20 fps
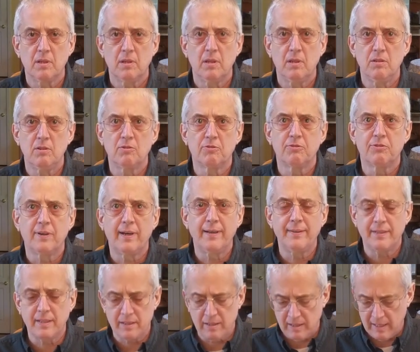And you'll
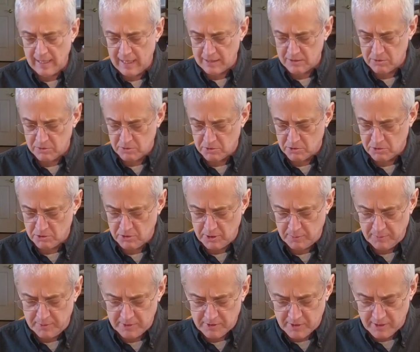find that the actual
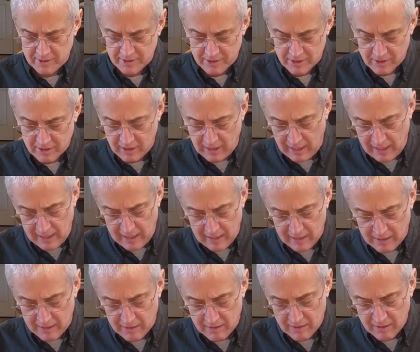script is a
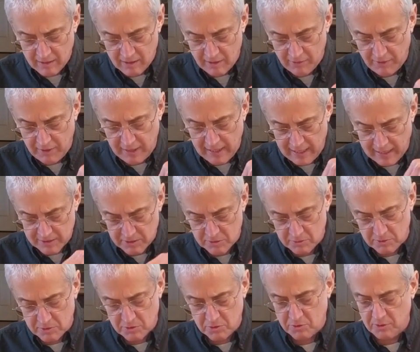scan of the
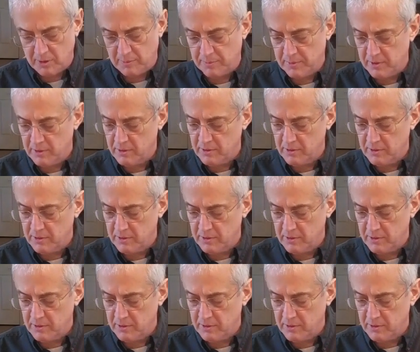actual script.